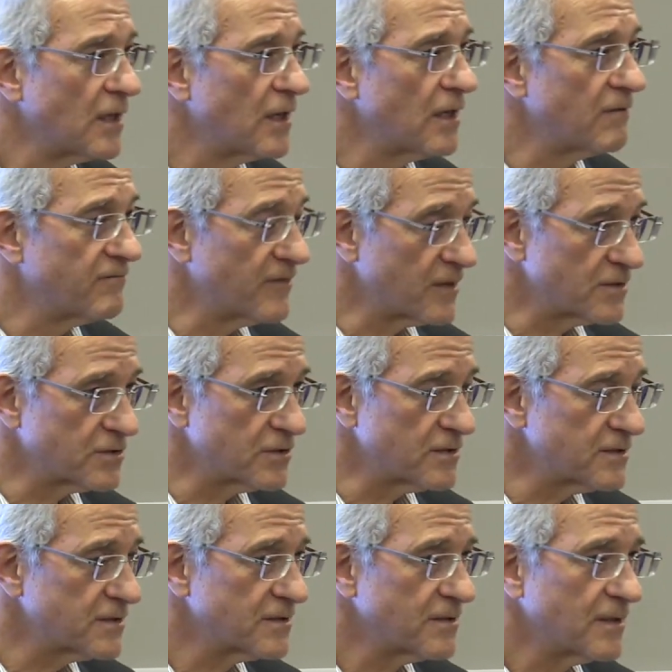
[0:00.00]
uh,
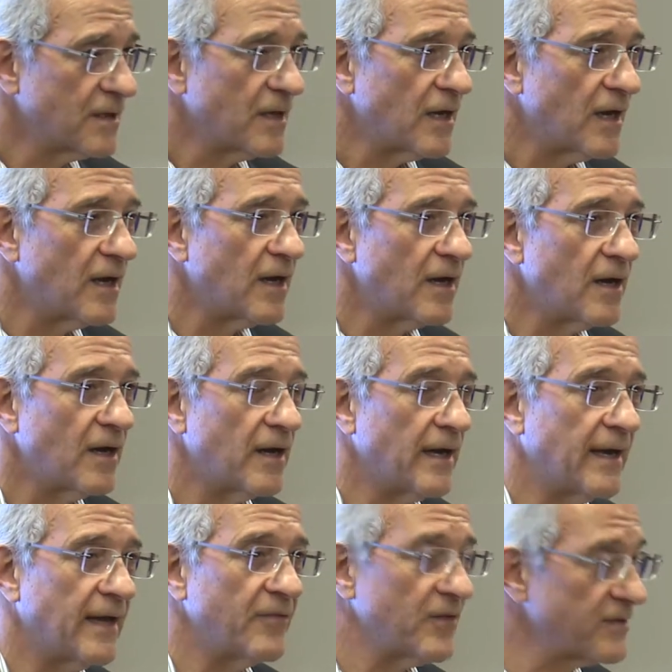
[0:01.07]
villagers. Uh,
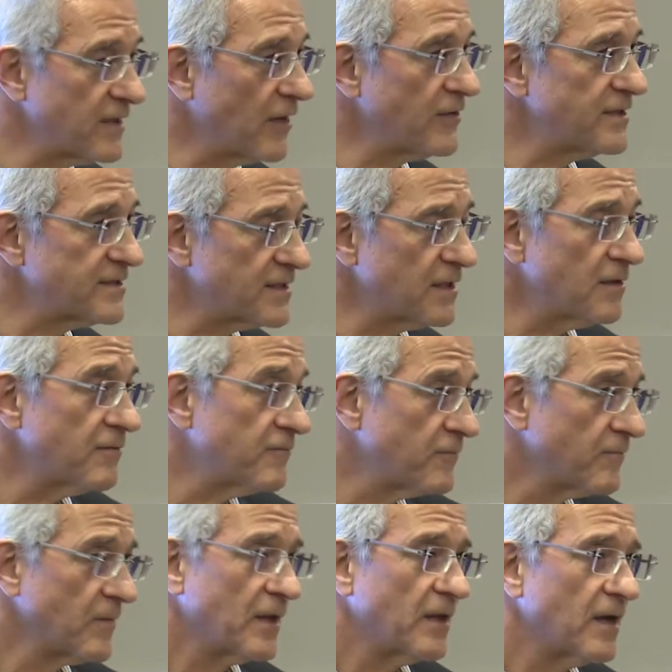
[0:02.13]
and the town itself
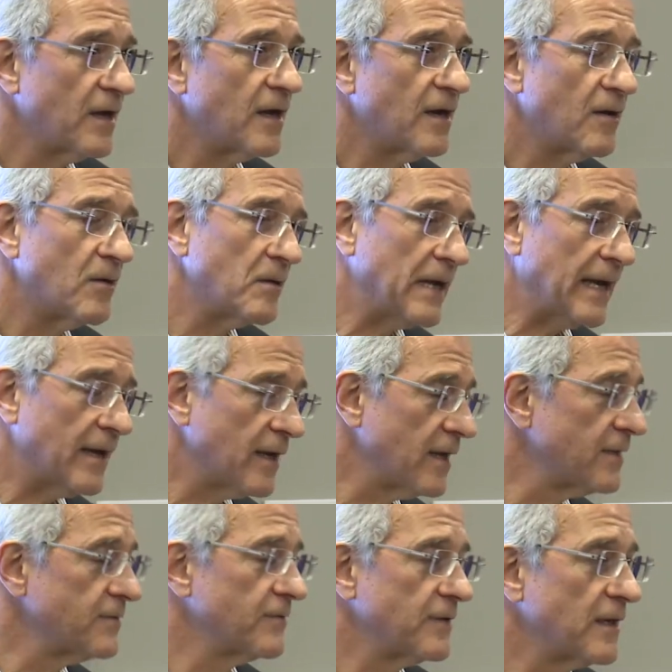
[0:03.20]
uh,
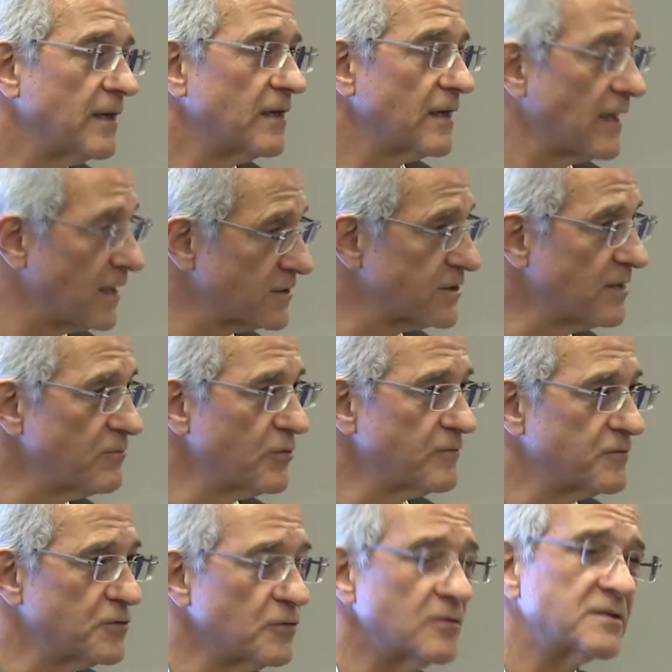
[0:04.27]
had a large number
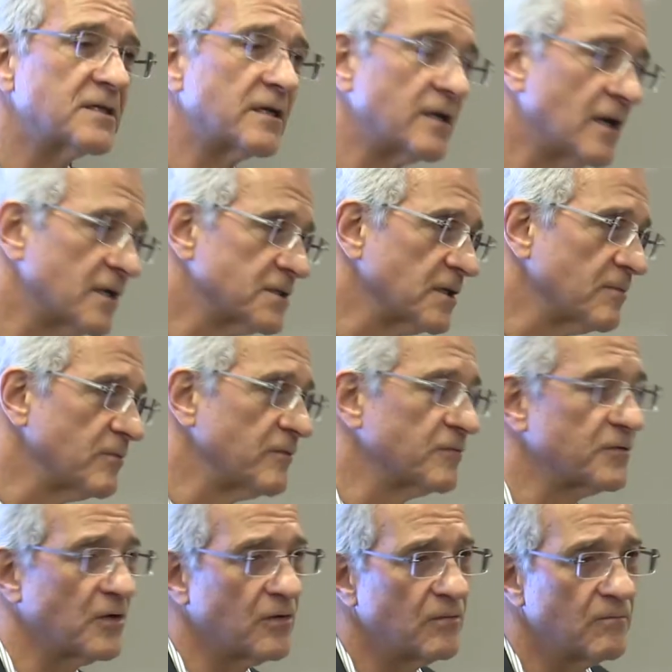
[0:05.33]
of Jews, a large number of
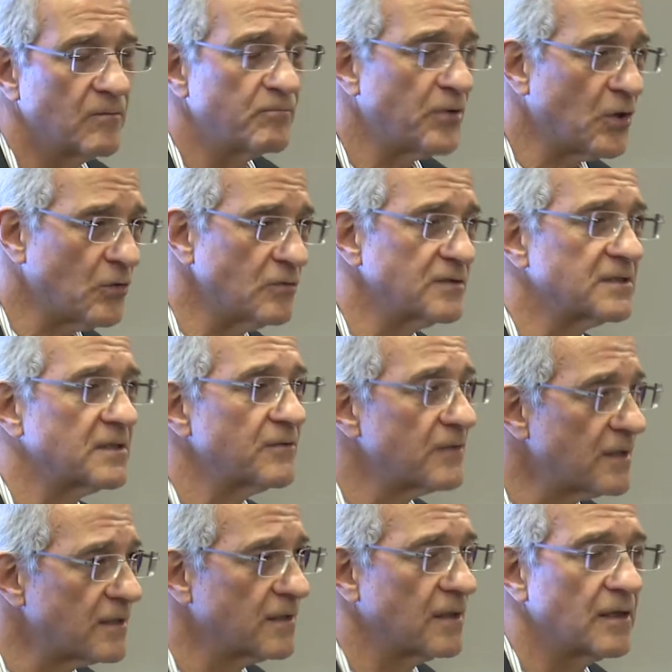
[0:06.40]
Poles, and
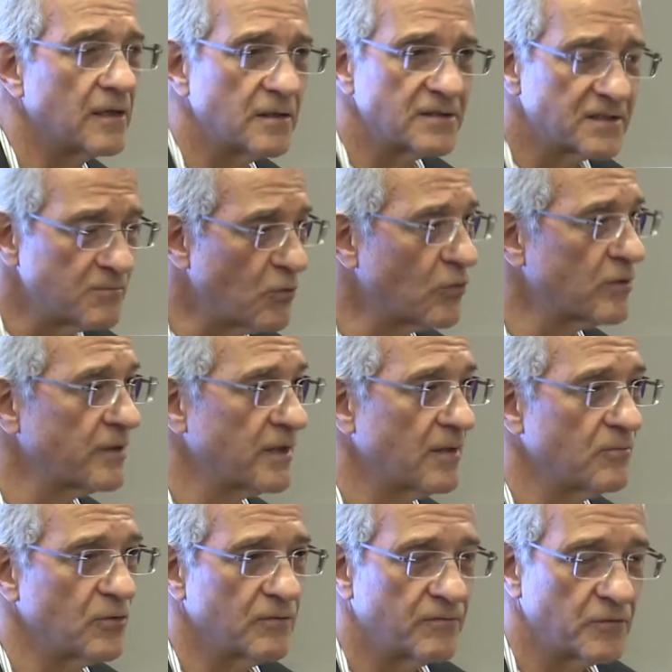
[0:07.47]
then a smaller
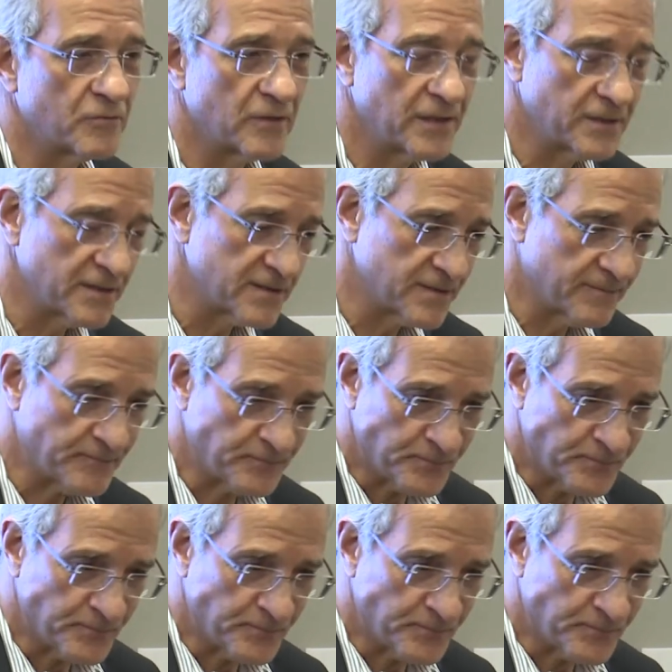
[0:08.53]
number of Ukrainians.